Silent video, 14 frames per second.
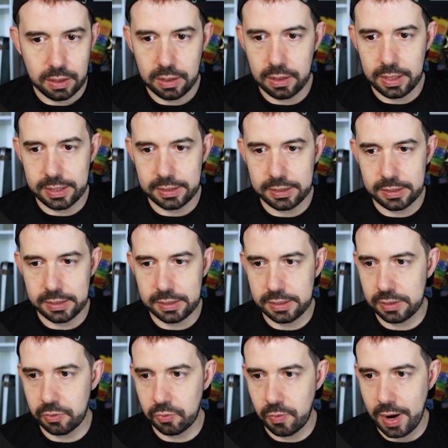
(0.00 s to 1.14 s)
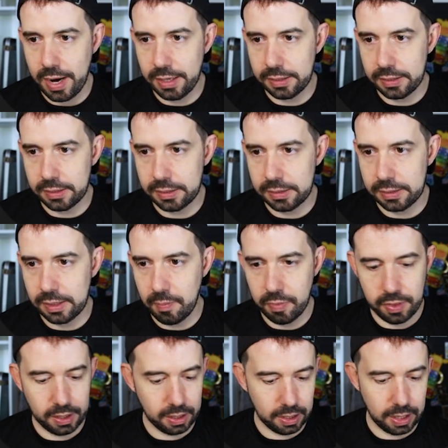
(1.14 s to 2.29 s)
Let's write
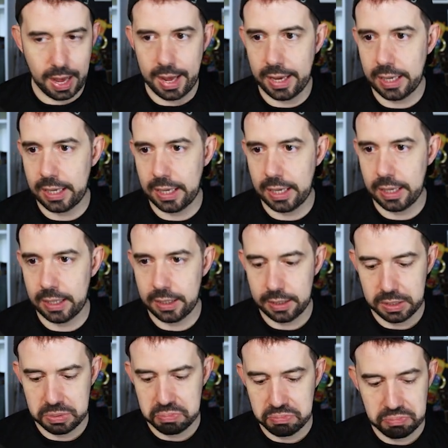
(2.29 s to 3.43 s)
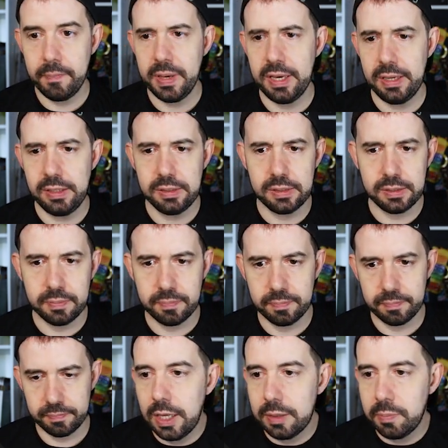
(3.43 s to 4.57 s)
something like peace.
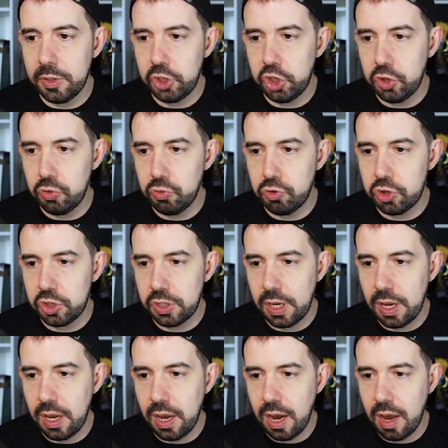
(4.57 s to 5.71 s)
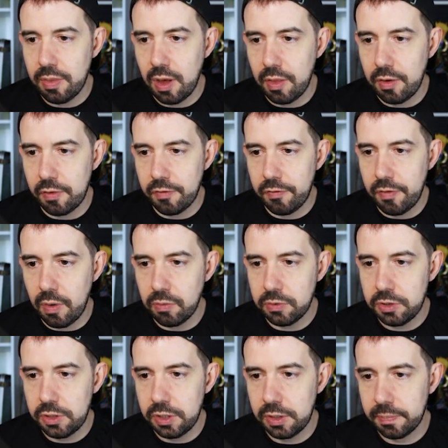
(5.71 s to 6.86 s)
Let me choose another
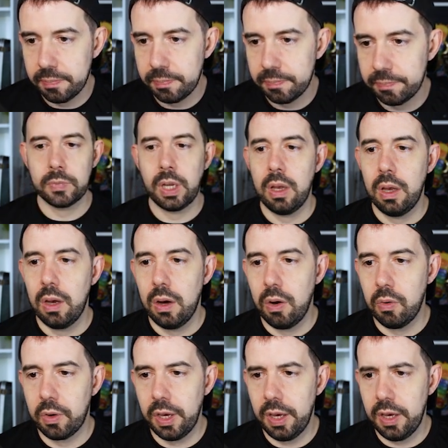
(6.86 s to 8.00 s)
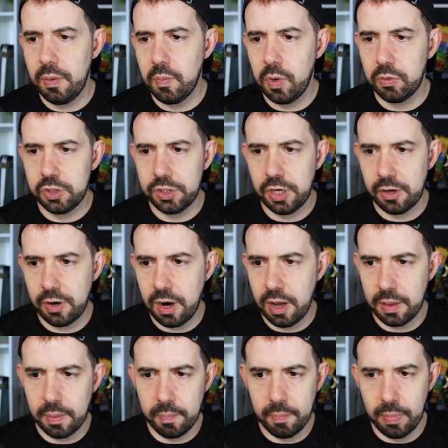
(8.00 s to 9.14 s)
font. Okay,
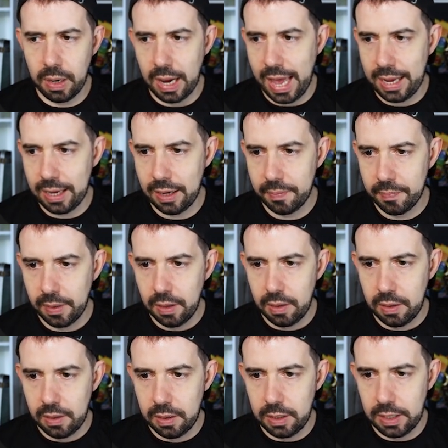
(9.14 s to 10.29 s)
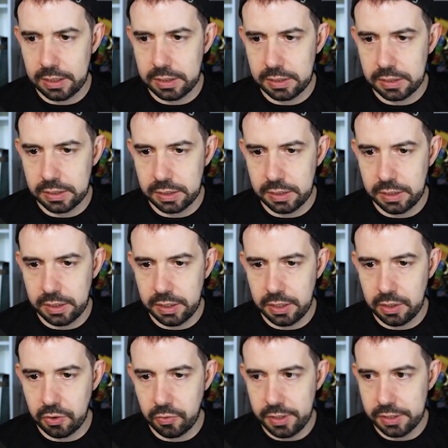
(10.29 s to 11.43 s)
Montserrat black. Let's
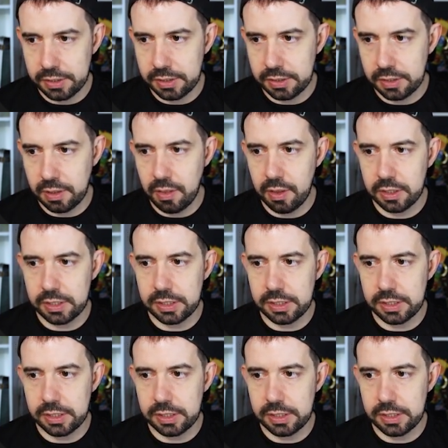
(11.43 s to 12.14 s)
increase the